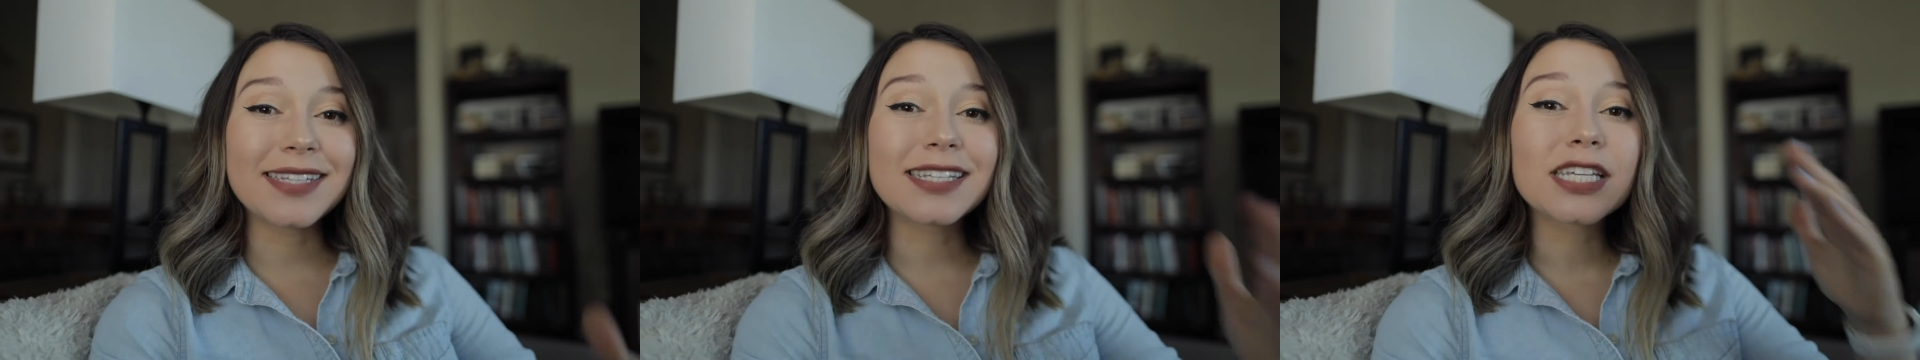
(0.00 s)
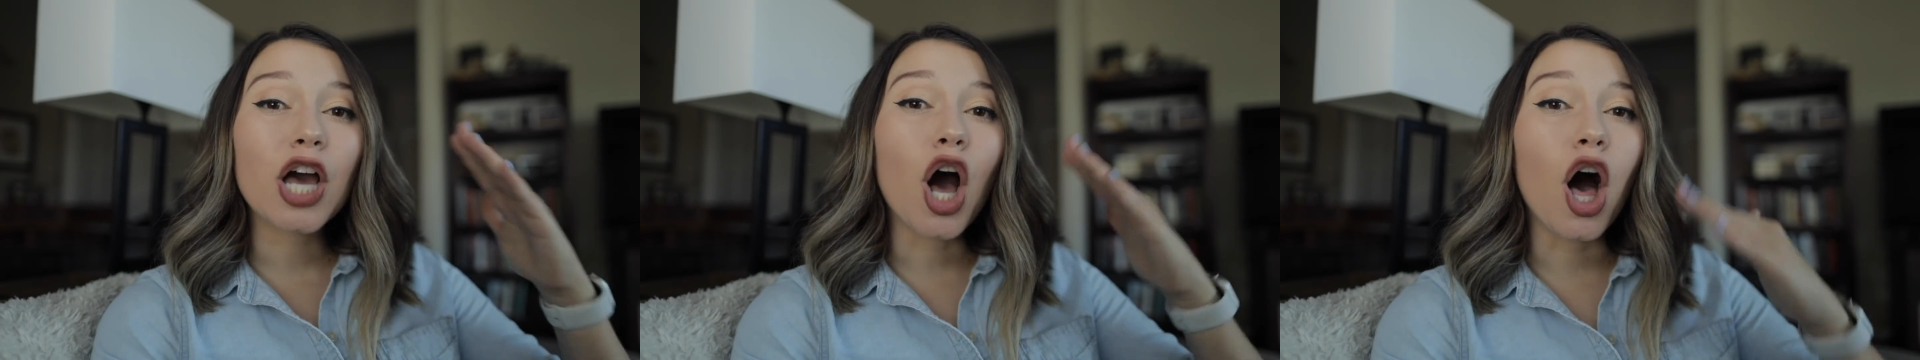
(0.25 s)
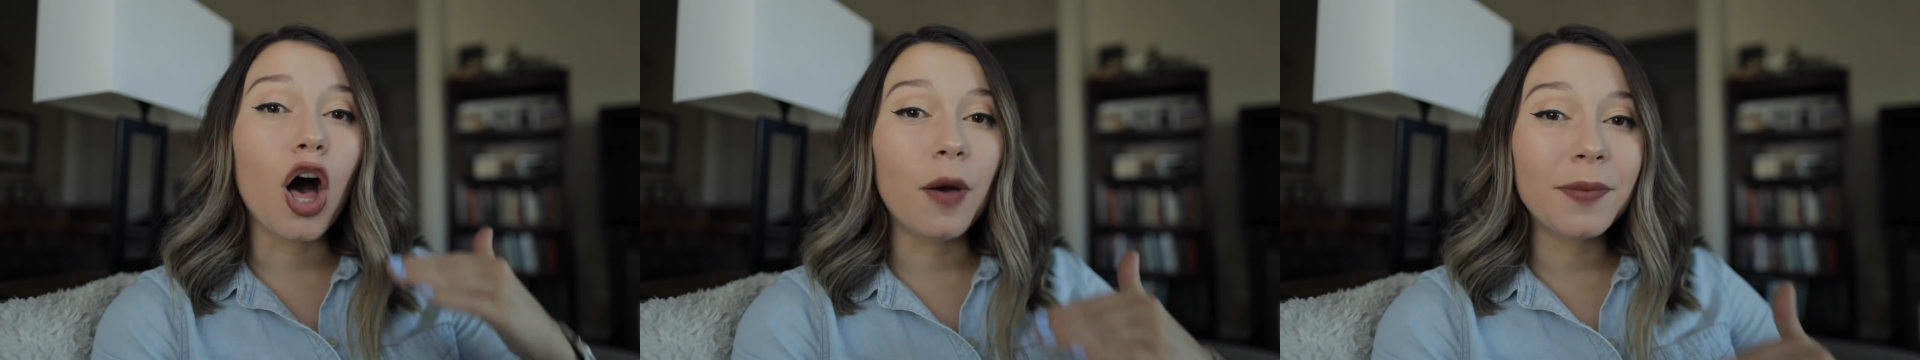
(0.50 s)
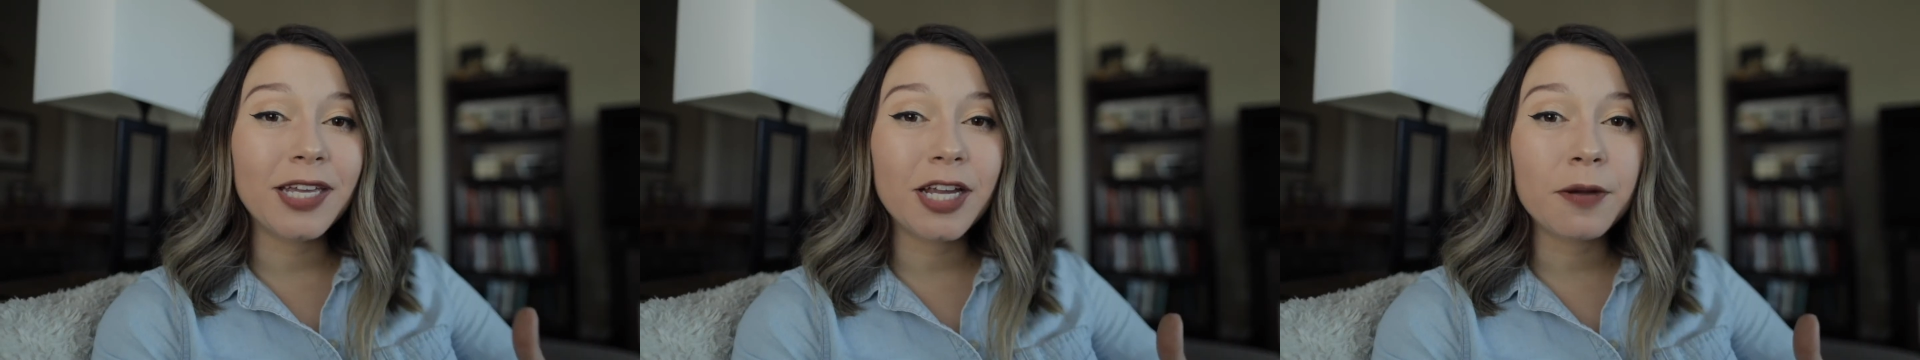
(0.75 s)
it's
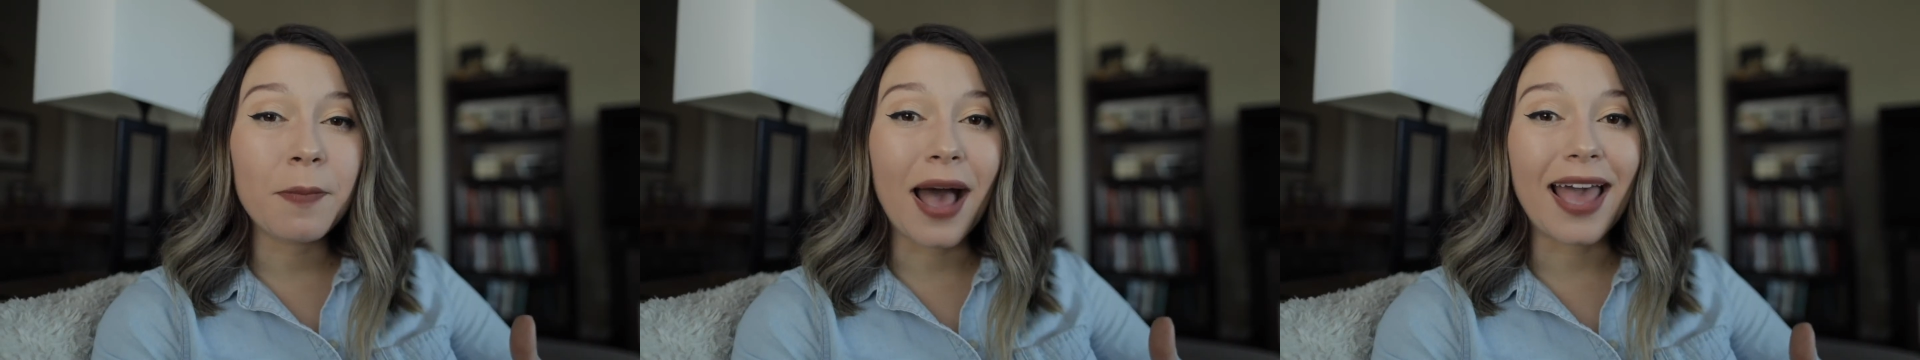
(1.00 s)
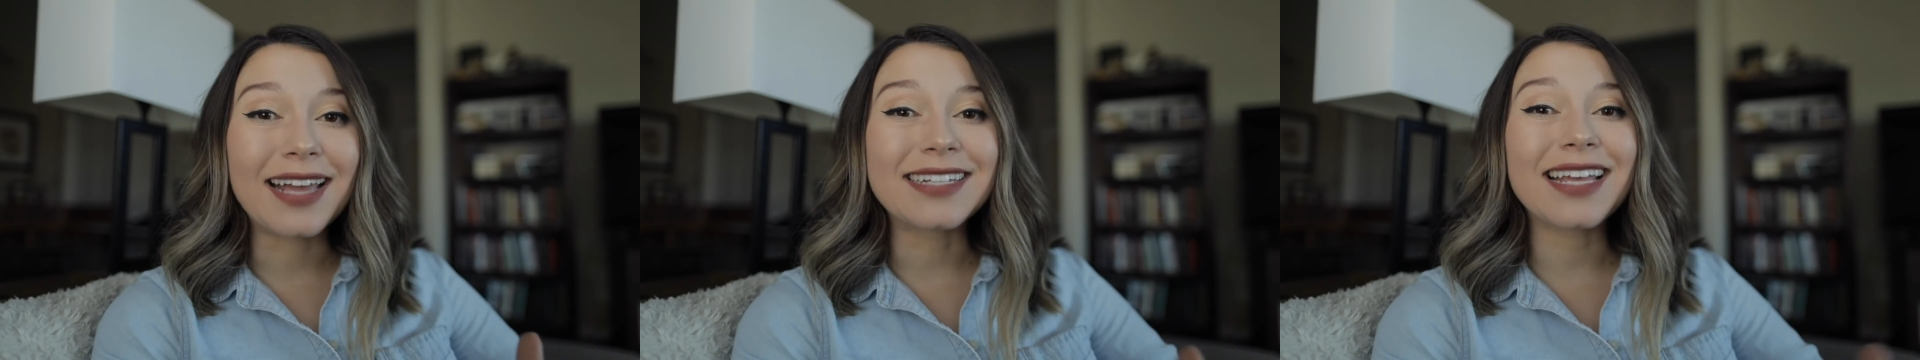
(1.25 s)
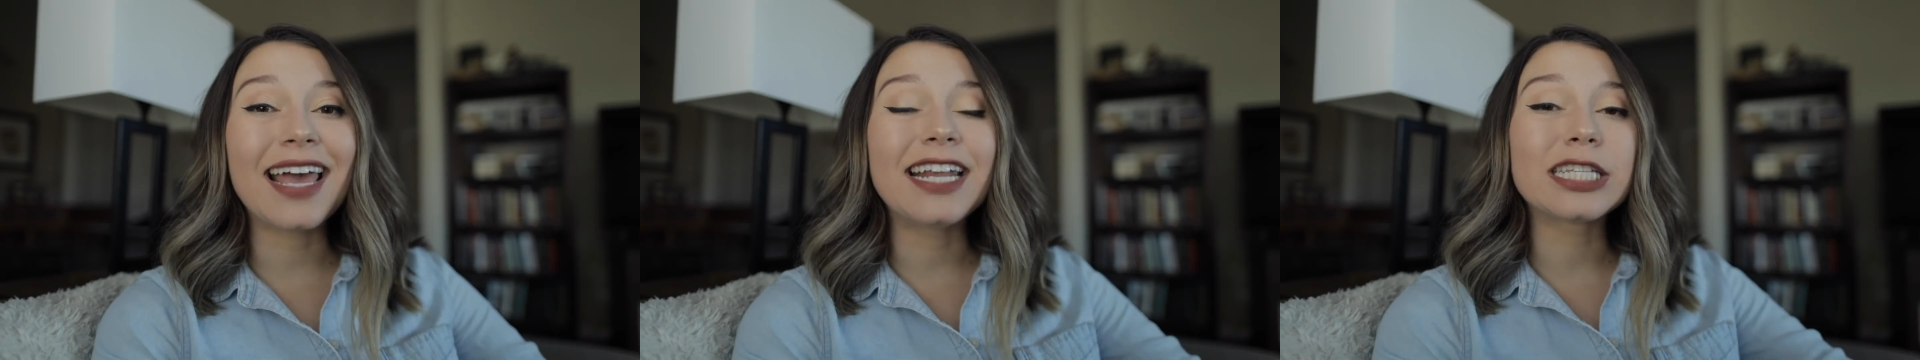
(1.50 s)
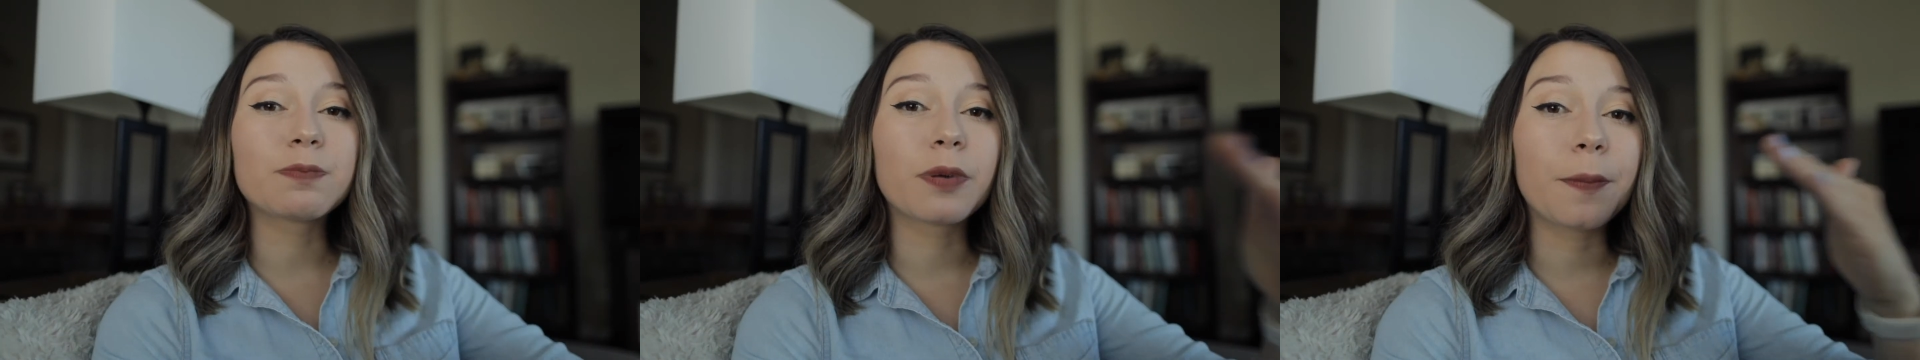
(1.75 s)
calming your mind and
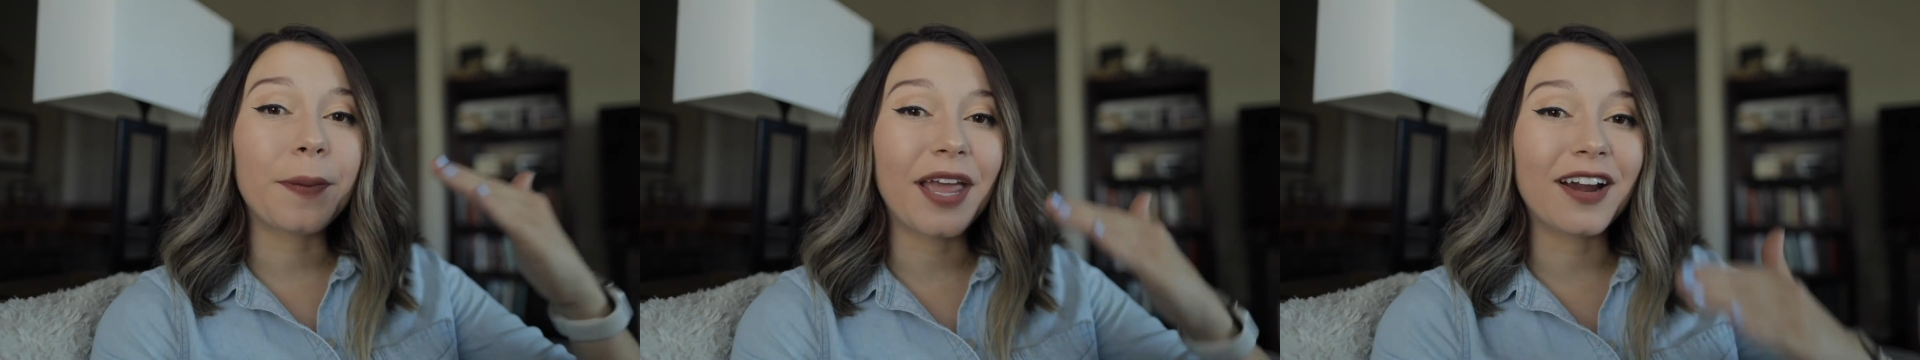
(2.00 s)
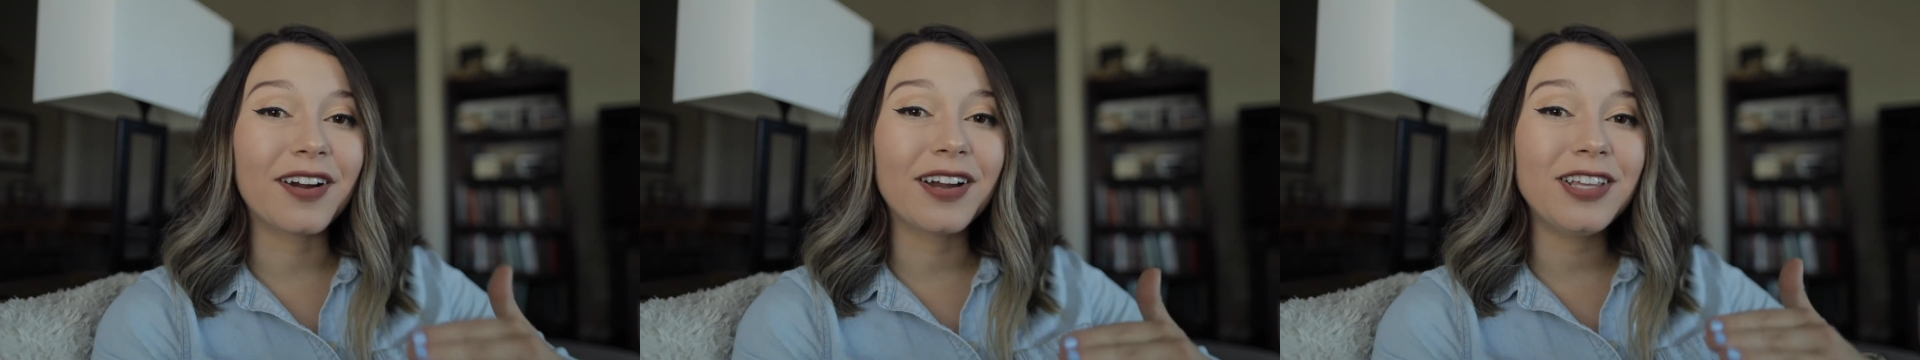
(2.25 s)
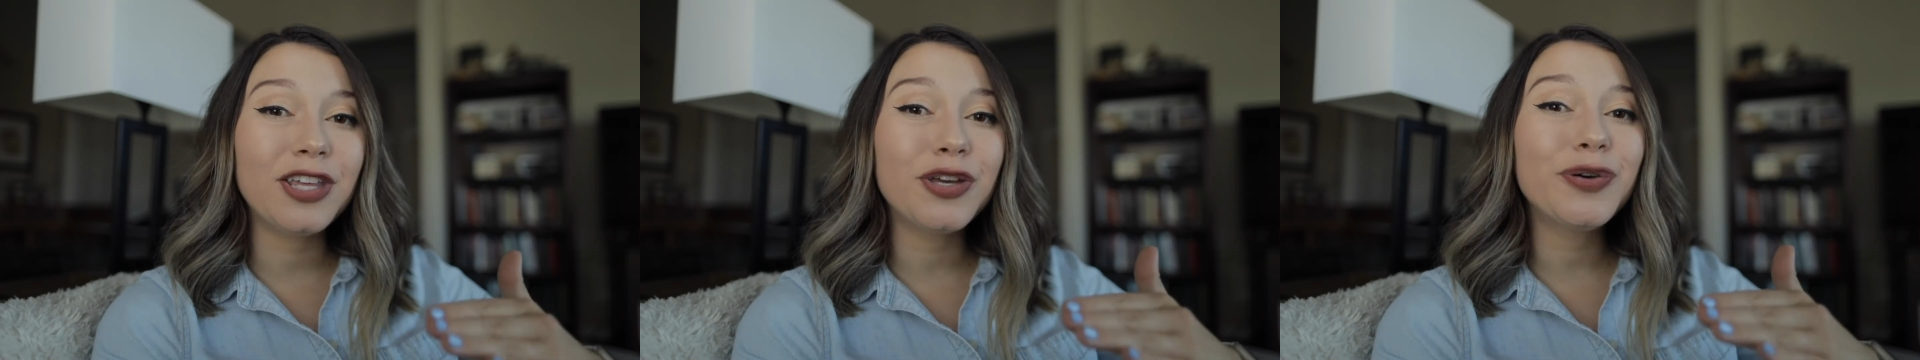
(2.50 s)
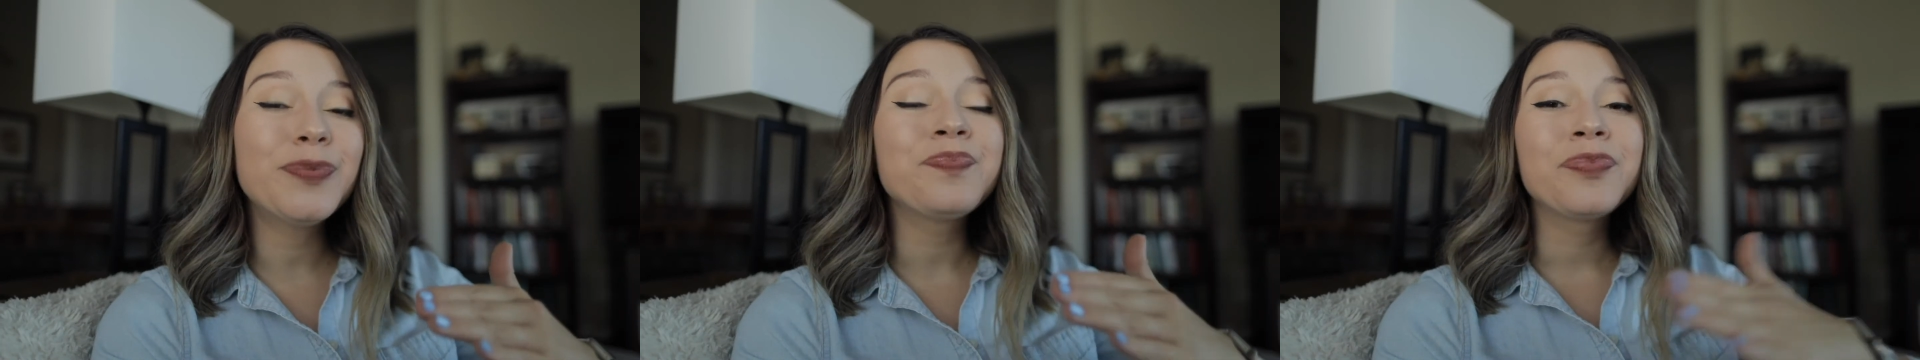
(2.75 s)
it's preparing
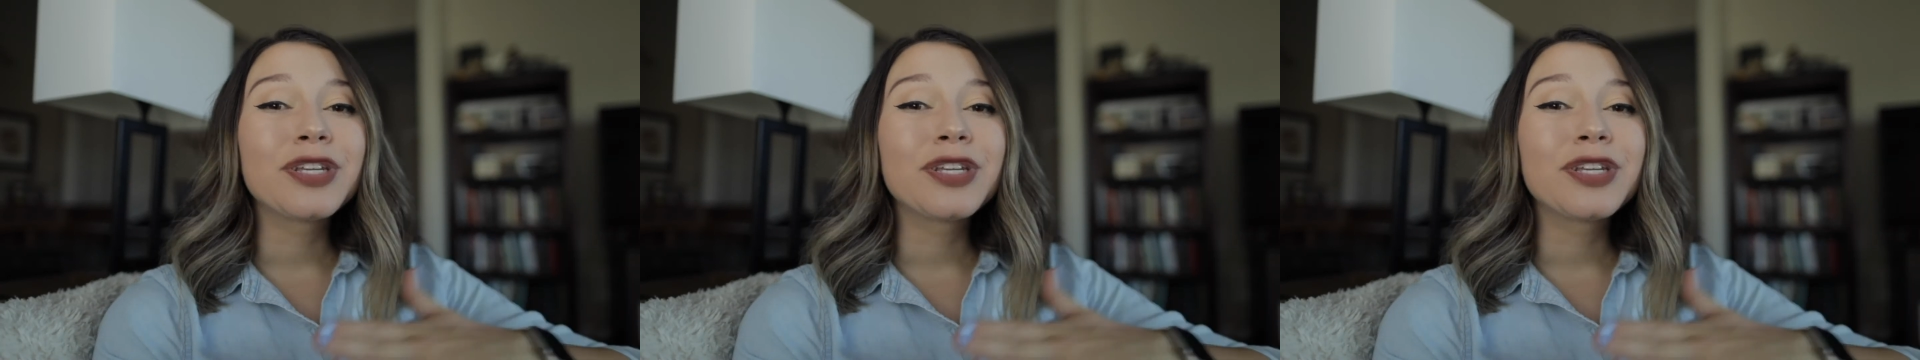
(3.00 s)
you